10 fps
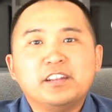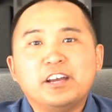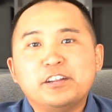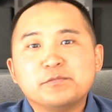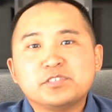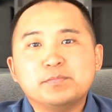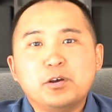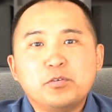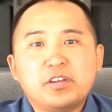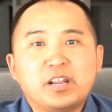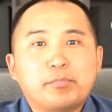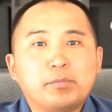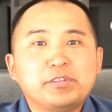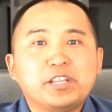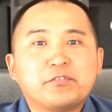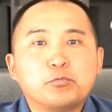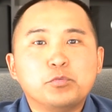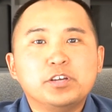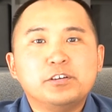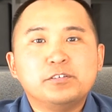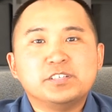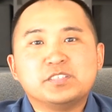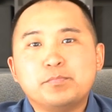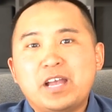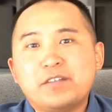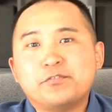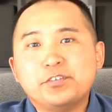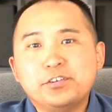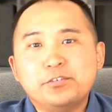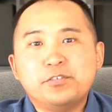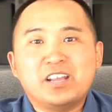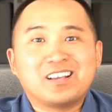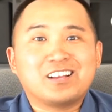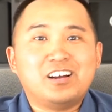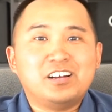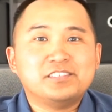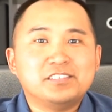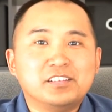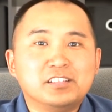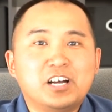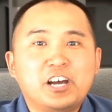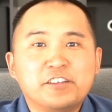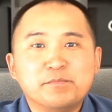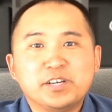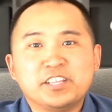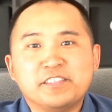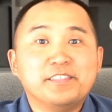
Now I don't smoke and I probably never will. It's bad for you and it costs a lot of money.